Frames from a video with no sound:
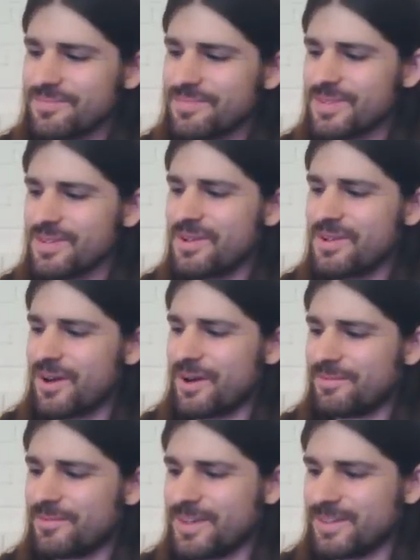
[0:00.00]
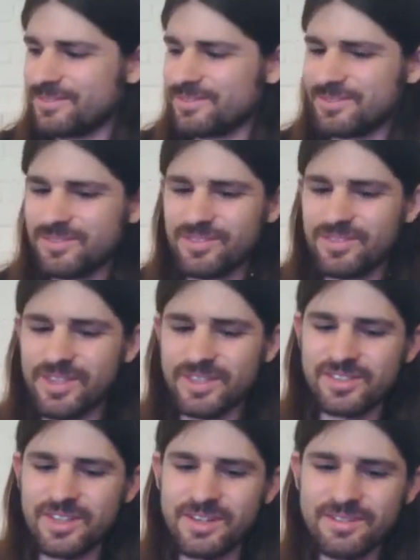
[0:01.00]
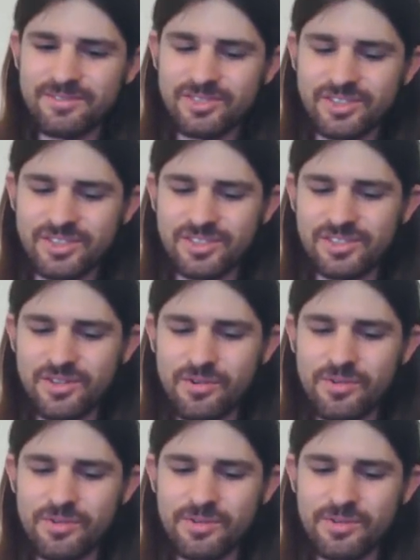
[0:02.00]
and thinks that it was just a total, like,